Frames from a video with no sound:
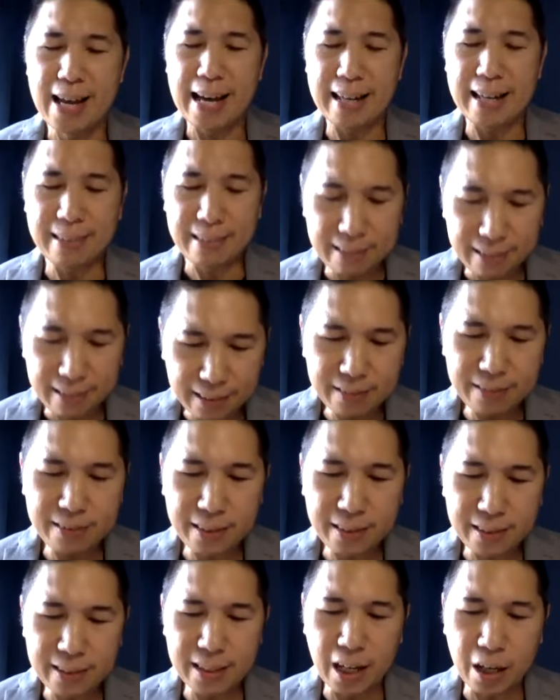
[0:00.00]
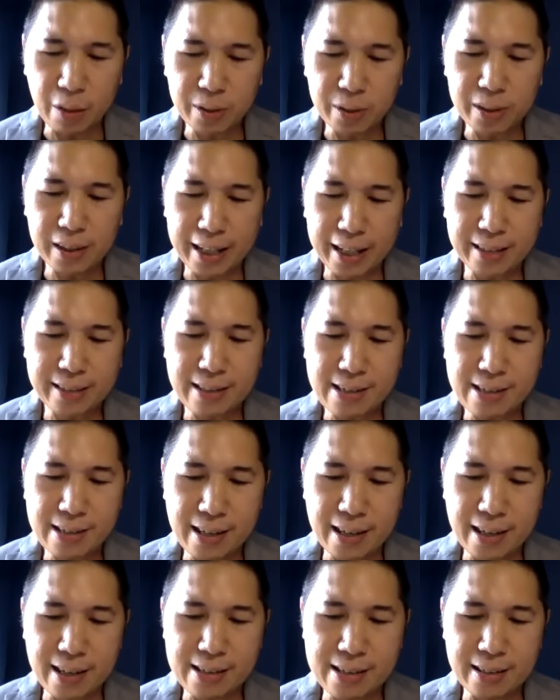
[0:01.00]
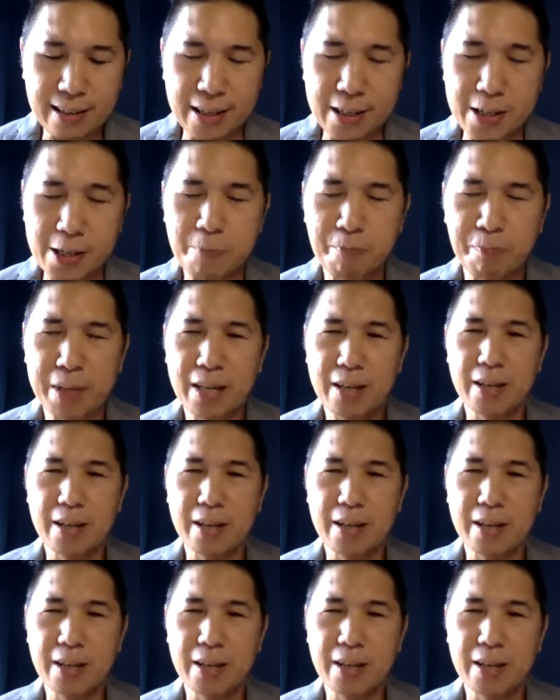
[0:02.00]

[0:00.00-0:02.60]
A third thing that I would like to say is this: